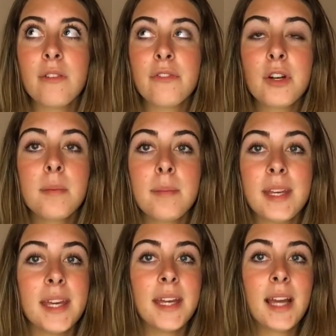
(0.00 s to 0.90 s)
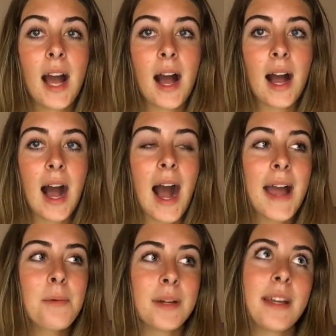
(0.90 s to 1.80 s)
For me,
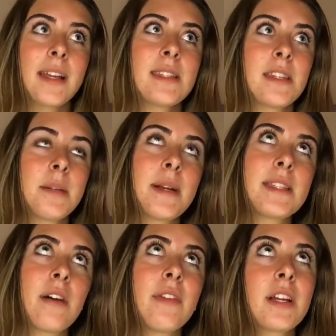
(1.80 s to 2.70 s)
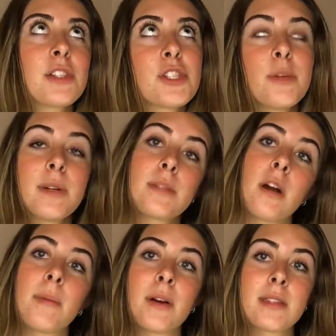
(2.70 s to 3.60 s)
I wouldn't consider myself like a super
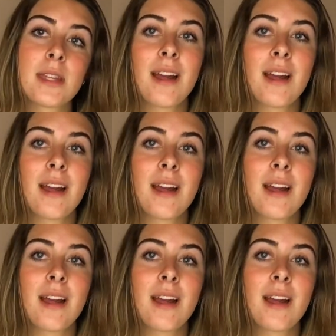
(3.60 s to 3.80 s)
smart person.